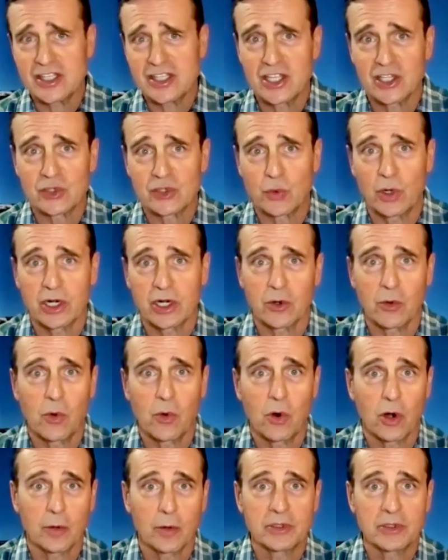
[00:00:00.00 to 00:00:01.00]
the Twitter
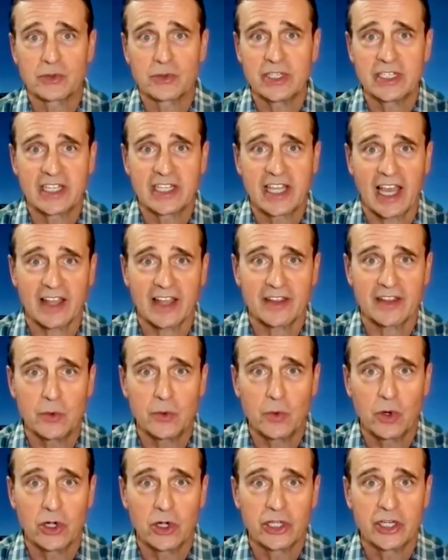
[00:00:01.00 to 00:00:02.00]
war between Cathie
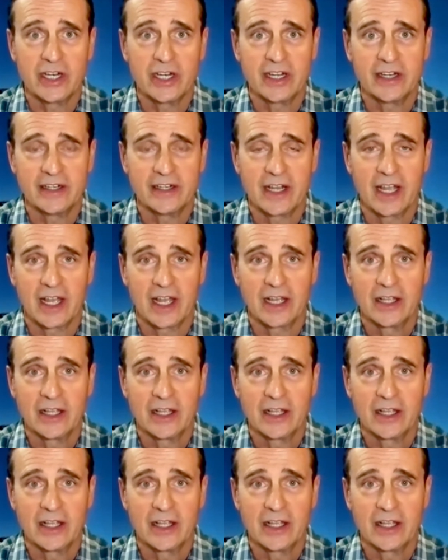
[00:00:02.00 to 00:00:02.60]
Wood and